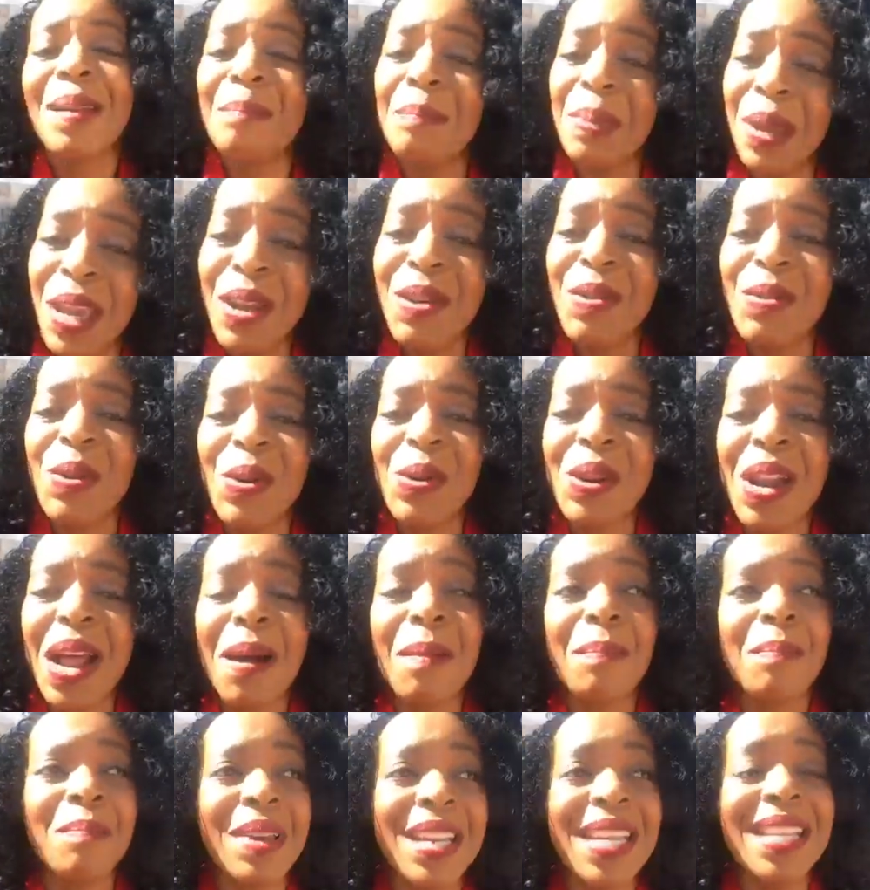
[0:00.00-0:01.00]
being grown
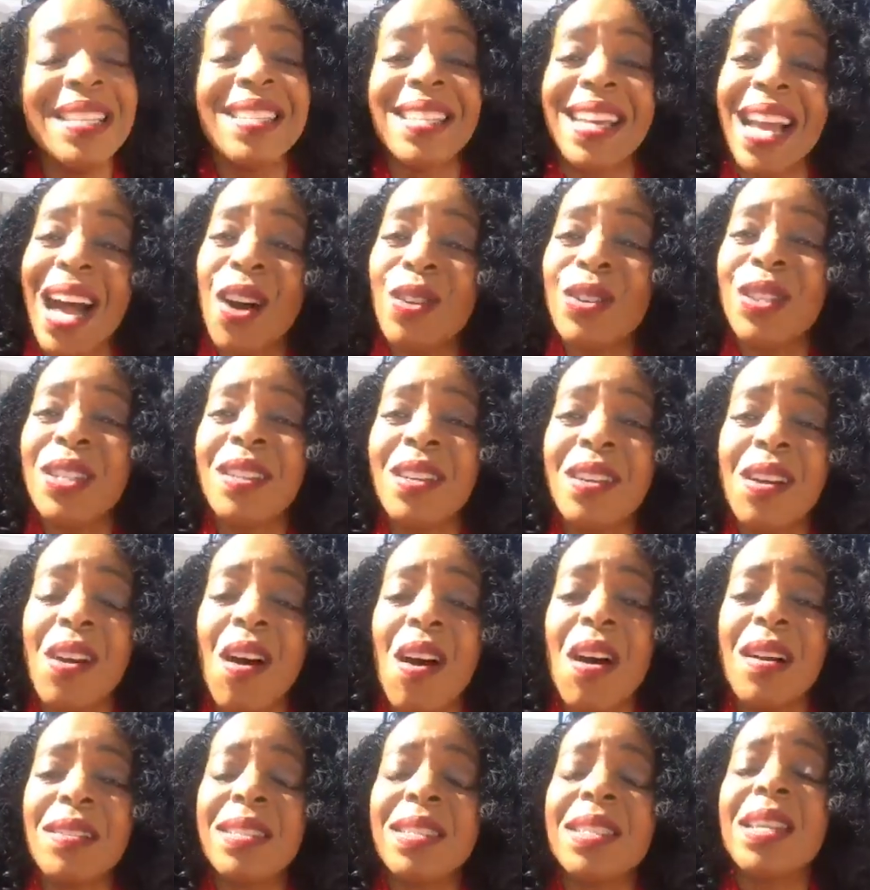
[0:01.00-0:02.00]
up, means counting the
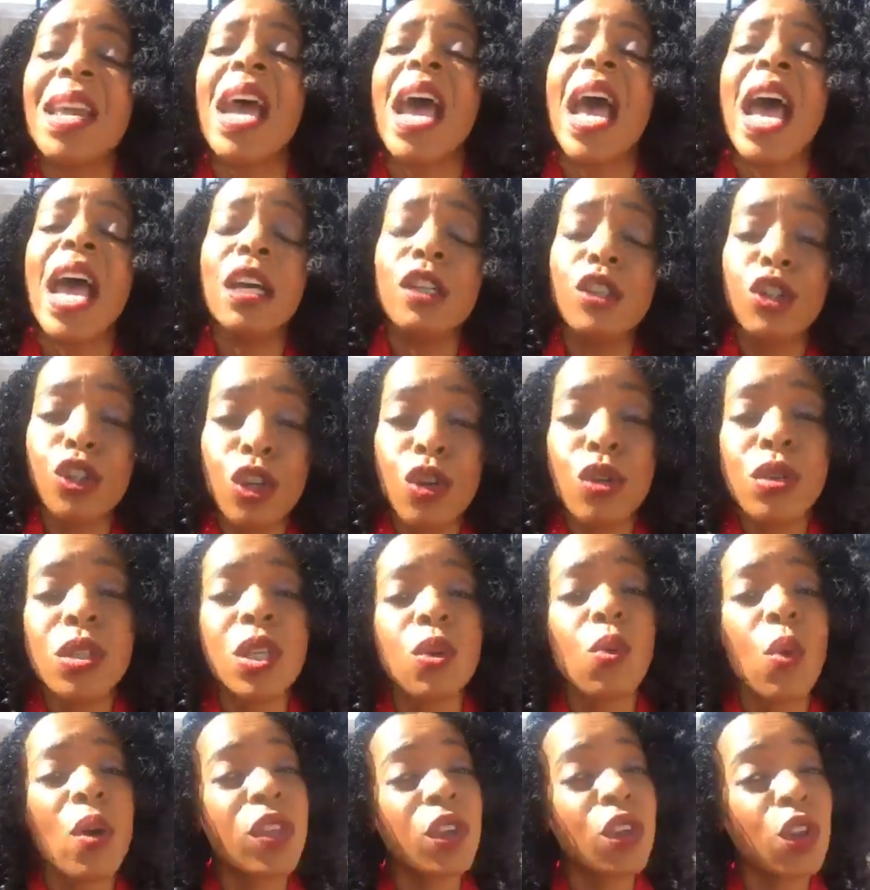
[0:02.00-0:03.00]
cost and
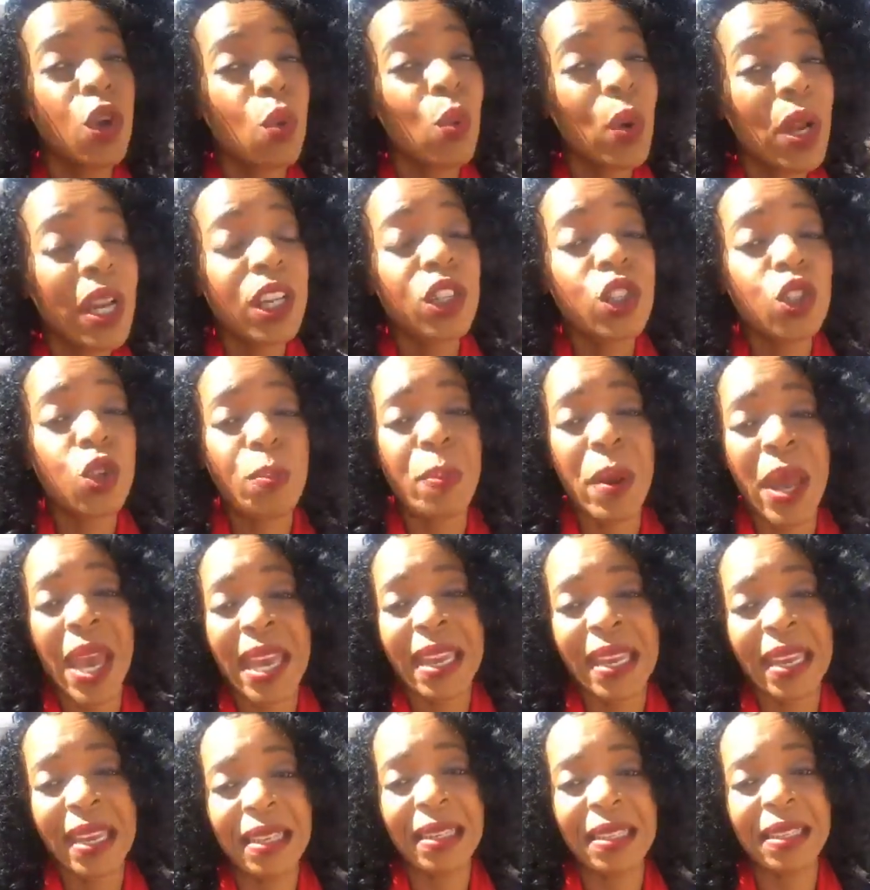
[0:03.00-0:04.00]
choosing whether you're willing to
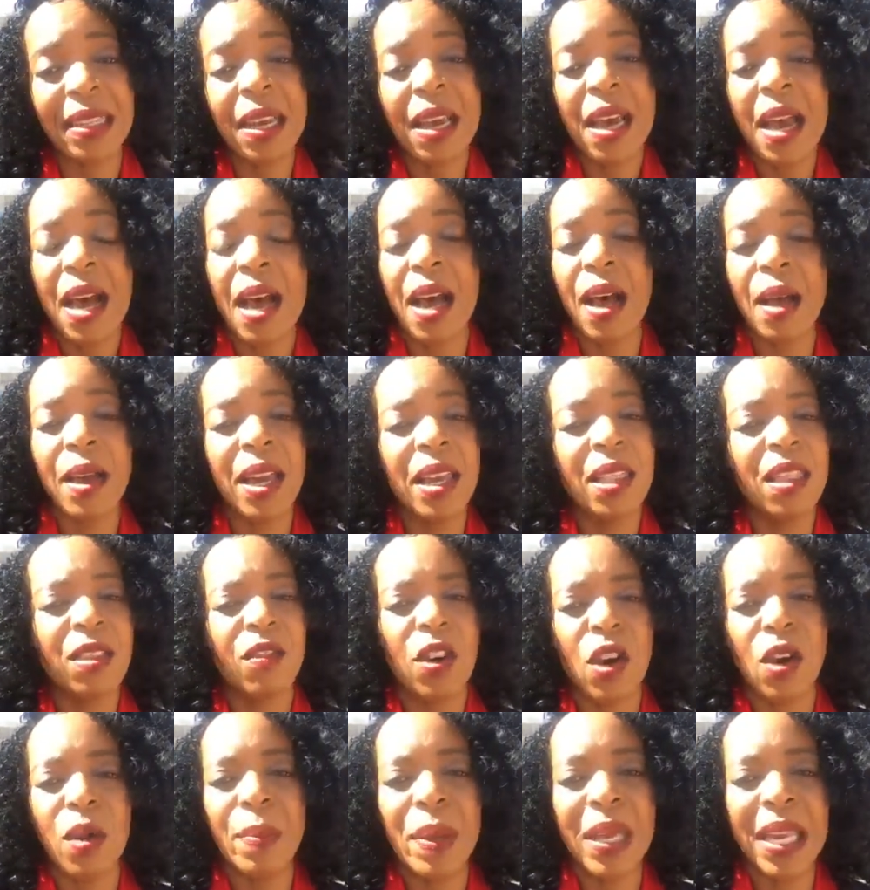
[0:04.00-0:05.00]
pay it in the
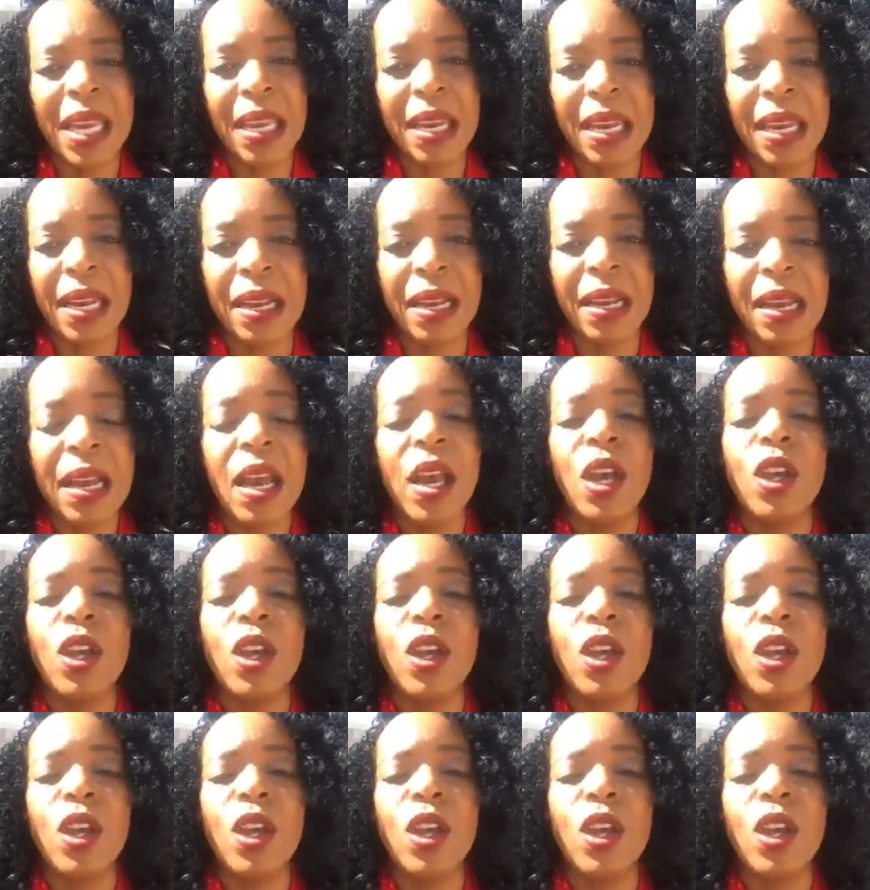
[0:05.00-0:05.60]
very beginning.